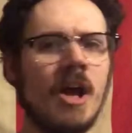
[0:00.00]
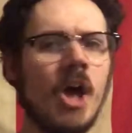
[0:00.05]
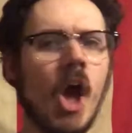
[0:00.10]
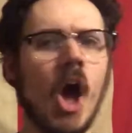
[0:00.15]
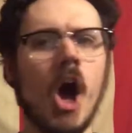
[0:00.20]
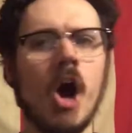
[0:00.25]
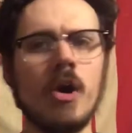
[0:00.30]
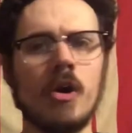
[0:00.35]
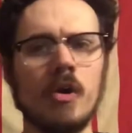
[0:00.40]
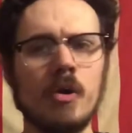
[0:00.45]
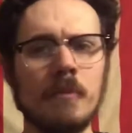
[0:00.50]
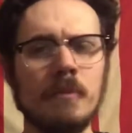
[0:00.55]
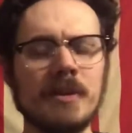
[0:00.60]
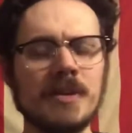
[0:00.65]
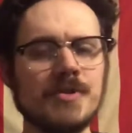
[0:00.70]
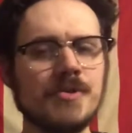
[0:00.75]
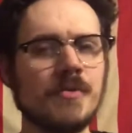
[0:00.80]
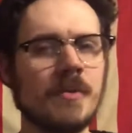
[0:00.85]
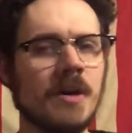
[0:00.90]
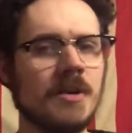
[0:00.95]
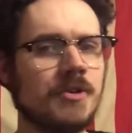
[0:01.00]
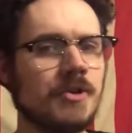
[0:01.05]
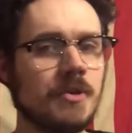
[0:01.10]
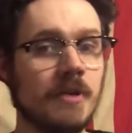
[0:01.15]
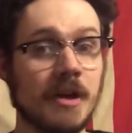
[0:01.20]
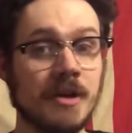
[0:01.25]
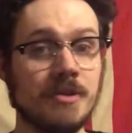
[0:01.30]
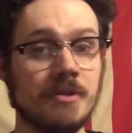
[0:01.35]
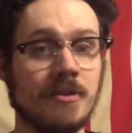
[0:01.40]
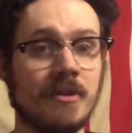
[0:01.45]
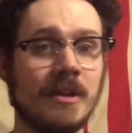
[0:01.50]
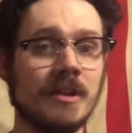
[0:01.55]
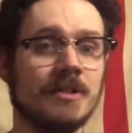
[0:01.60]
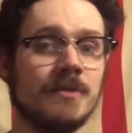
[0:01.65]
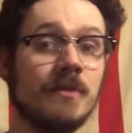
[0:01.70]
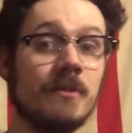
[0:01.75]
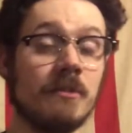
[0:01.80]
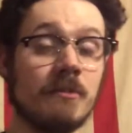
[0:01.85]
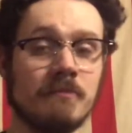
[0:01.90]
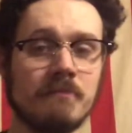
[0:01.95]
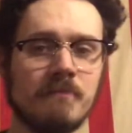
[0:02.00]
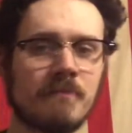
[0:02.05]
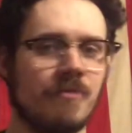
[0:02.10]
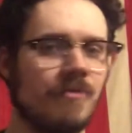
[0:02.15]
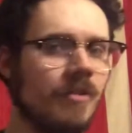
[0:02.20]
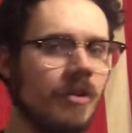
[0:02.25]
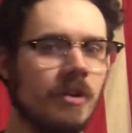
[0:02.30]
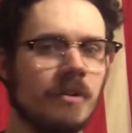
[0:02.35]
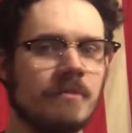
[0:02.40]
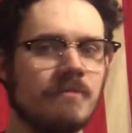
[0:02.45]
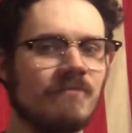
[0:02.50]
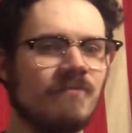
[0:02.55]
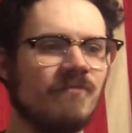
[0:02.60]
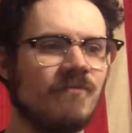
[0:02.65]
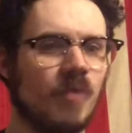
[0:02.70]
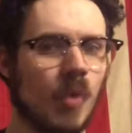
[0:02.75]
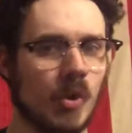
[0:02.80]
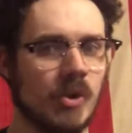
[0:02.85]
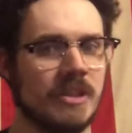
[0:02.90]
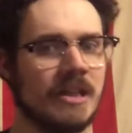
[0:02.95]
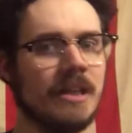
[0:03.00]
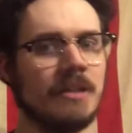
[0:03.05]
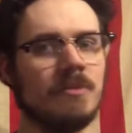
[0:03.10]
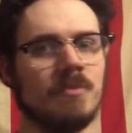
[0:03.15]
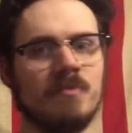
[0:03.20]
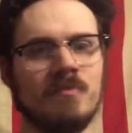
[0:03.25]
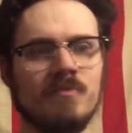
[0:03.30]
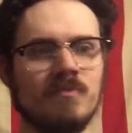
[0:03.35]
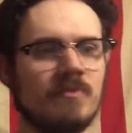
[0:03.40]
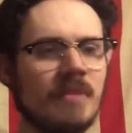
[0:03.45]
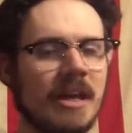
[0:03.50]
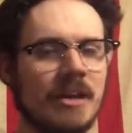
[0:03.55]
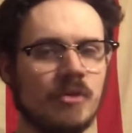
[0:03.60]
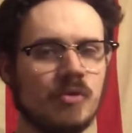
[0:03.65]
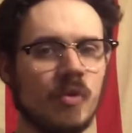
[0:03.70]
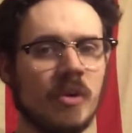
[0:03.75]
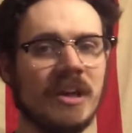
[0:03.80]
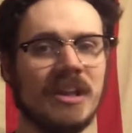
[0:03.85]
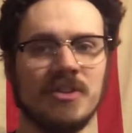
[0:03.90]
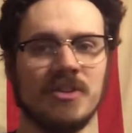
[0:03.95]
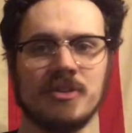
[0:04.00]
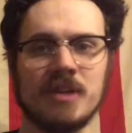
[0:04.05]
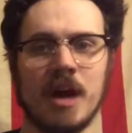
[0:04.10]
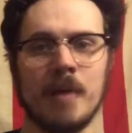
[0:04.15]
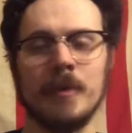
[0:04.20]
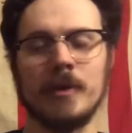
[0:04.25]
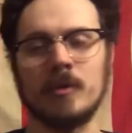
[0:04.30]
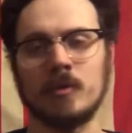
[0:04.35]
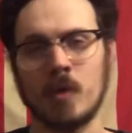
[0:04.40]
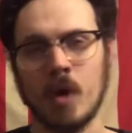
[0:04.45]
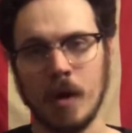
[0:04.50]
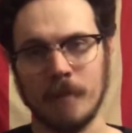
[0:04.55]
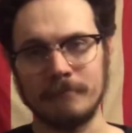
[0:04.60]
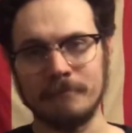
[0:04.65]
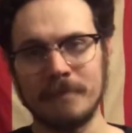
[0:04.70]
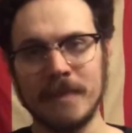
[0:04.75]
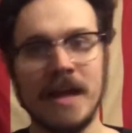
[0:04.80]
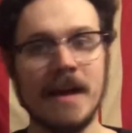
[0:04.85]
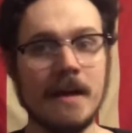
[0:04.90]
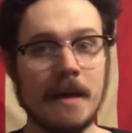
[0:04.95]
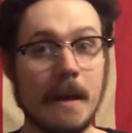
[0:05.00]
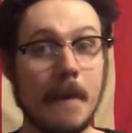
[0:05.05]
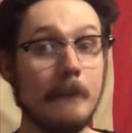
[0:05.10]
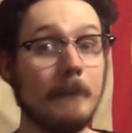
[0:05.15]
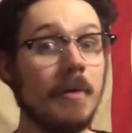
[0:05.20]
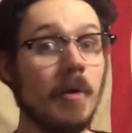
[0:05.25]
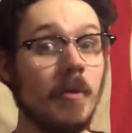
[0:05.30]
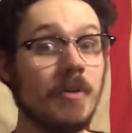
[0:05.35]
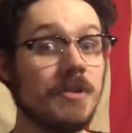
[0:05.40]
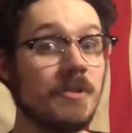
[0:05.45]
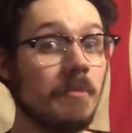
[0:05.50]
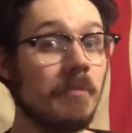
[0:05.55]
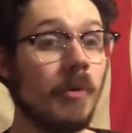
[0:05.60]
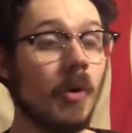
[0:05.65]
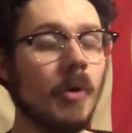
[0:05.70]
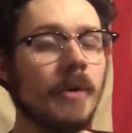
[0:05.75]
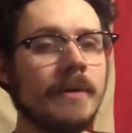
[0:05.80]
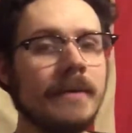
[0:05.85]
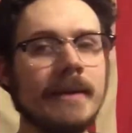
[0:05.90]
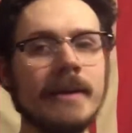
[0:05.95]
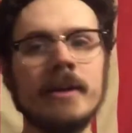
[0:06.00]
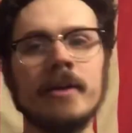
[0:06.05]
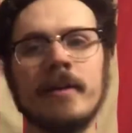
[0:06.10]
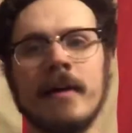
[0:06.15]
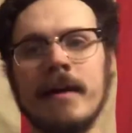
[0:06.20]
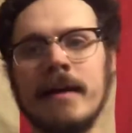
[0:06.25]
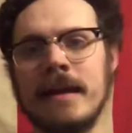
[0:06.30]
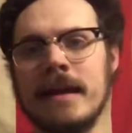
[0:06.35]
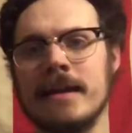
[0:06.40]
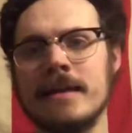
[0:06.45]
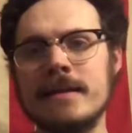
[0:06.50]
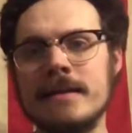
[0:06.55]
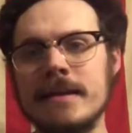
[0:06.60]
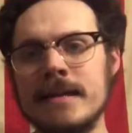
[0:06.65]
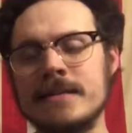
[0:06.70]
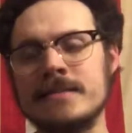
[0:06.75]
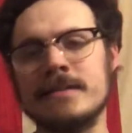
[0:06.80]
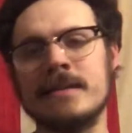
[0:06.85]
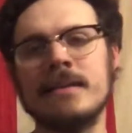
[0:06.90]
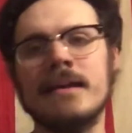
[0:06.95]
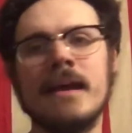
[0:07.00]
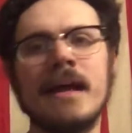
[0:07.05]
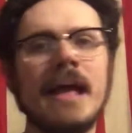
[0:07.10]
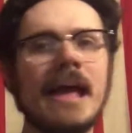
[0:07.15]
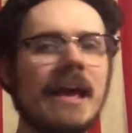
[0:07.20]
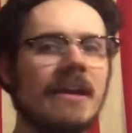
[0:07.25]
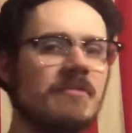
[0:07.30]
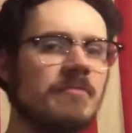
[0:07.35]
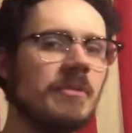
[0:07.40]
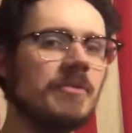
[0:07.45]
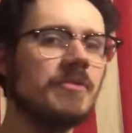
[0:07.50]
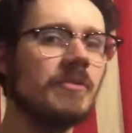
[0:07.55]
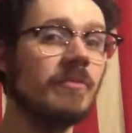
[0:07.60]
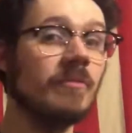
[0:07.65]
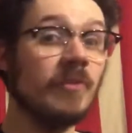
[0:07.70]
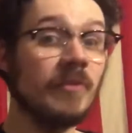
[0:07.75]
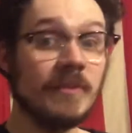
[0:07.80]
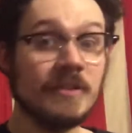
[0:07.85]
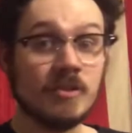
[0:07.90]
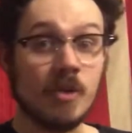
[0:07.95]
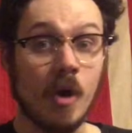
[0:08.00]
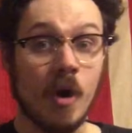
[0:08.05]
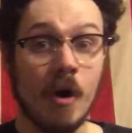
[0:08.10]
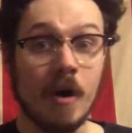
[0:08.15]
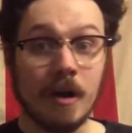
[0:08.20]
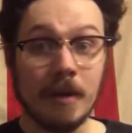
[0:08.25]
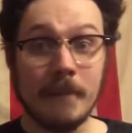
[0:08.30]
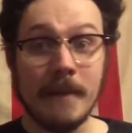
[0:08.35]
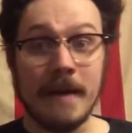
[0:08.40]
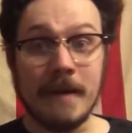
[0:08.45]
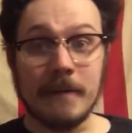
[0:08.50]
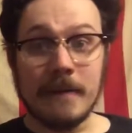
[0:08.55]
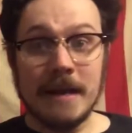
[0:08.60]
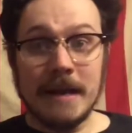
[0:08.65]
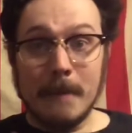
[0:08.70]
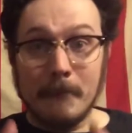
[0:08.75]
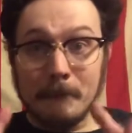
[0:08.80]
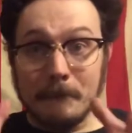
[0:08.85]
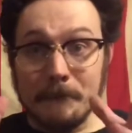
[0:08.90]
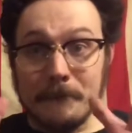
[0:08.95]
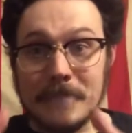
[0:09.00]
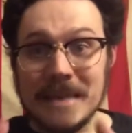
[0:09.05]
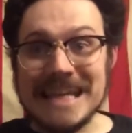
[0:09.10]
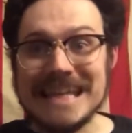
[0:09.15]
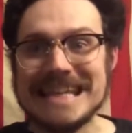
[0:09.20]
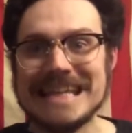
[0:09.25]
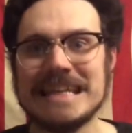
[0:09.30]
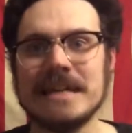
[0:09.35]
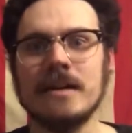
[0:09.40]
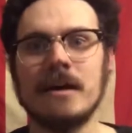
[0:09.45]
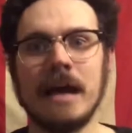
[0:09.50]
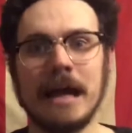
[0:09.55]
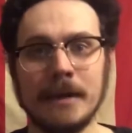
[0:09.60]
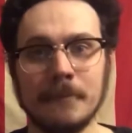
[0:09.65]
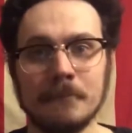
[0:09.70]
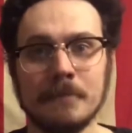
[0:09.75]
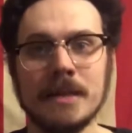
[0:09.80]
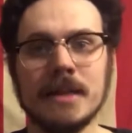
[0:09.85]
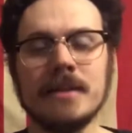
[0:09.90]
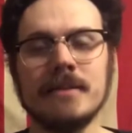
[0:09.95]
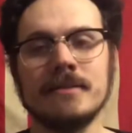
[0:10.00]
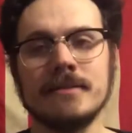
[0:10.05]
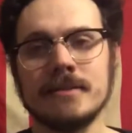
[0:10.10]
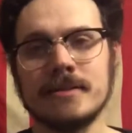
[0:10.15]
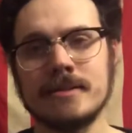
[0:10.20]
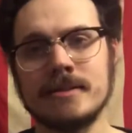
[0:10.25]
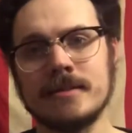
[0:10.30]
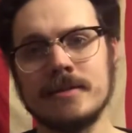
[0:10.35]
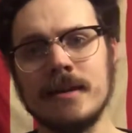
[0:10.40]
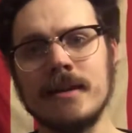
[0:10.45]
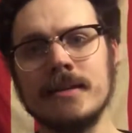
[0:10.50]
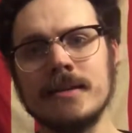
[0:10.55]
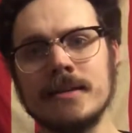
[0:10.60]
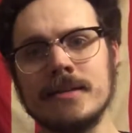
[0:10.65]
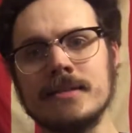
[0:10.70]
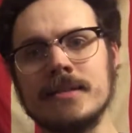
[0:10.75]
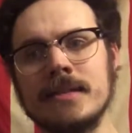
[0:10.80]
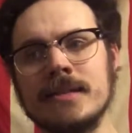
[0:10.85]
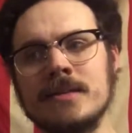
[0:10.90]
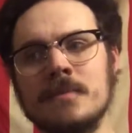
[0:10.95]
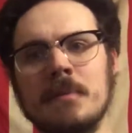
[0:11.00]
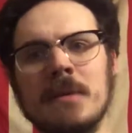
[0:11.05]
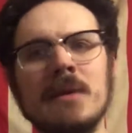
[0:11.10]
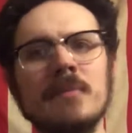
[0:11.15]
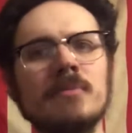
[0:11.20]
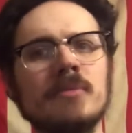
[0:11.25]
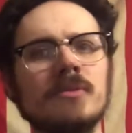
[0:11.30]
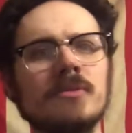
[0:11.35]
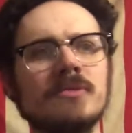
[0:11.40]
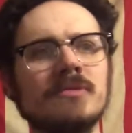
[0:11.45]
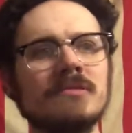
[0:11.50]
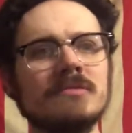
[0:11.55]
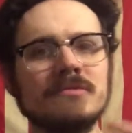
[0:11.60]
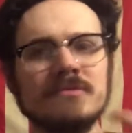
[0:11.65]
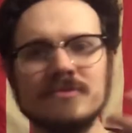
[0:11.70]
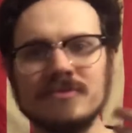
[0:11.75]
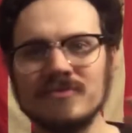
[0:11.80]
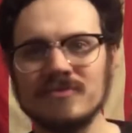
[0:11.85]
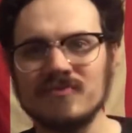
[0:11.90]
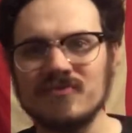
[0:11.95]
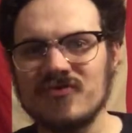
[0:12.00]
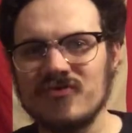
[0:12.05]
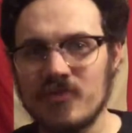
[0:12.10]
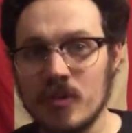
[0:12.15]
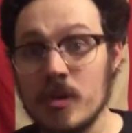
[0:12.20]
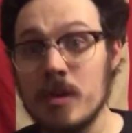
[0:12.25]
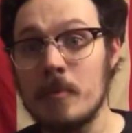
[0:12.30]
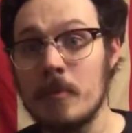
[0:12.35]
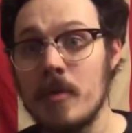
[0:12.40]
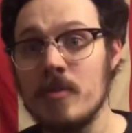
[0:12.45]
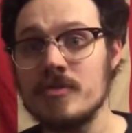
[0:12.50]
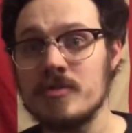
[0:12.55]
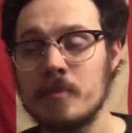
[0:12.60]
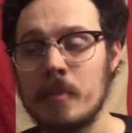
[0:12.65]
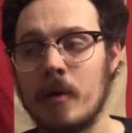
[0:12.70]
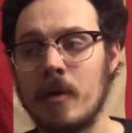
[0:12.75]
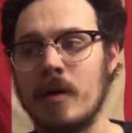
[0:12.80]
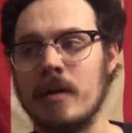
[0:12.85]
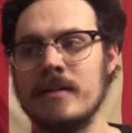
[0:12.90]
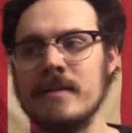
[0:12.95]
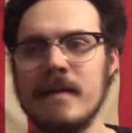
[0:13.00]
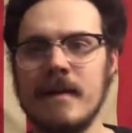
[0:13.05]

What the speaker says: I'll go binge watch Stranger Things for the 3rd, 14th, 20th time in a row. But what's important here, again, is that, especially when we talk about media and media studies, is people, for the most part,